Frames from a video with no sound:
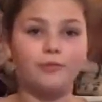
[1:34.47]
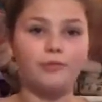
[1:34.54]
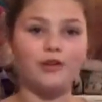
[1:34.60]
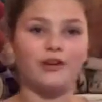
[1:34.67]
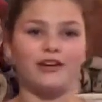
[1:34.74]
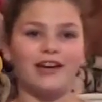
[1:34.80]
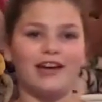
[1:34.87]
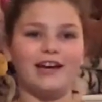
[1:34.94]

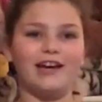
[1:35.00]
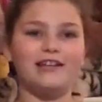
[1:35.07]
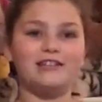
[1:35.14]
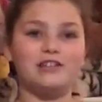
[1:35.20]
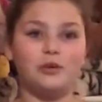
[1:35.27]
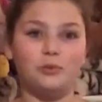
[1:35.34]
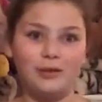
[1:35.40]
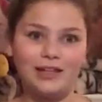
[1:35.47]
Okay.
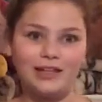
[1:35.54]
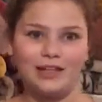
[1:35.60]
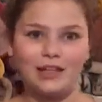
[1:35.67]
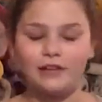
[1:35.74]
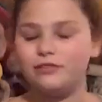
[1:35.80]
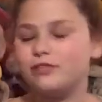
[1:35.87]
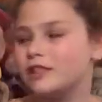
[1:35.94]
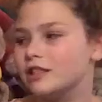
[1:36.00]
So Willy
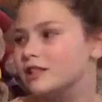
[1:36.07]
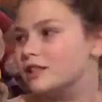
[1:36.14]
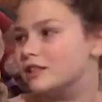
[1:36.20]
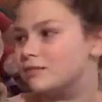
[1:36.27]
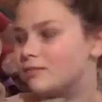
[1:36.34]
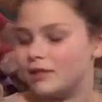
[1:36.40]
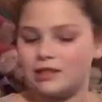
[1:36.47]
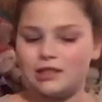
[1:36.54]
left because he's
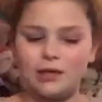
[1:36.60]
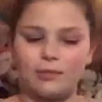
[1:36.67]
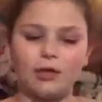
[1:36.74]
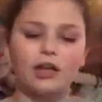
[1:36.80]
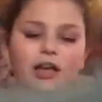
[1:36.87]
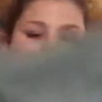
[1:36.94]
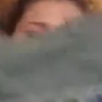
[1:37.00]
being stubborn.